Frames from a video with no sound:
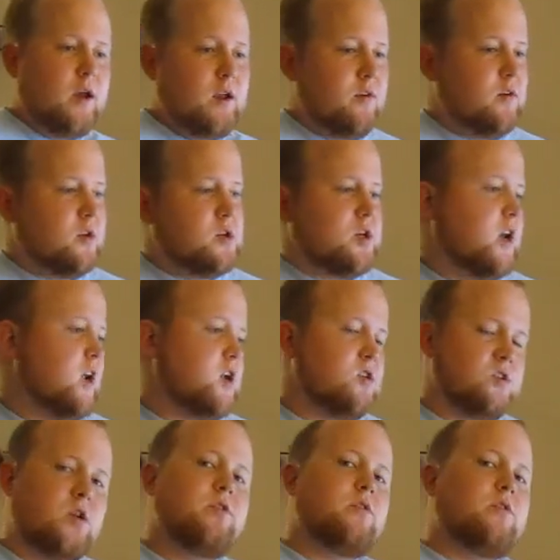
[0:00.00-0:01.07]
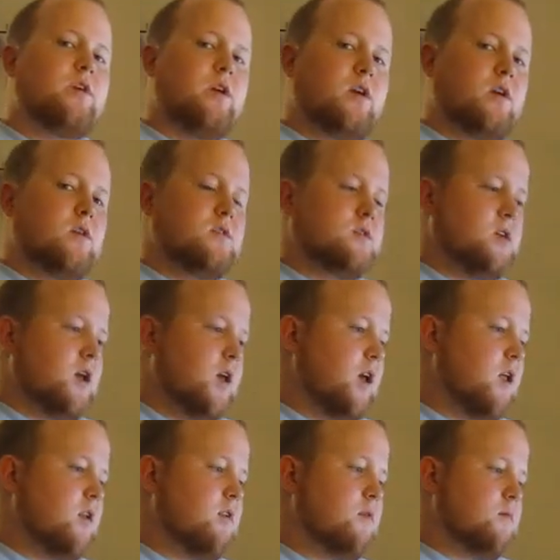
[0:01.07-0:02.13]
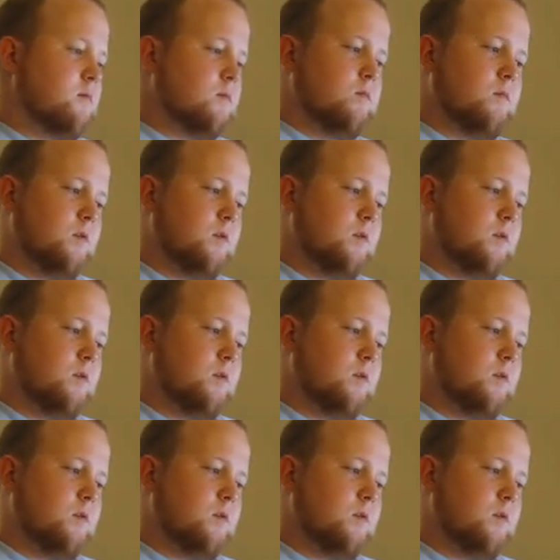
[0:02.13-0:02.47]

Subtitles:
and you could change certain things, and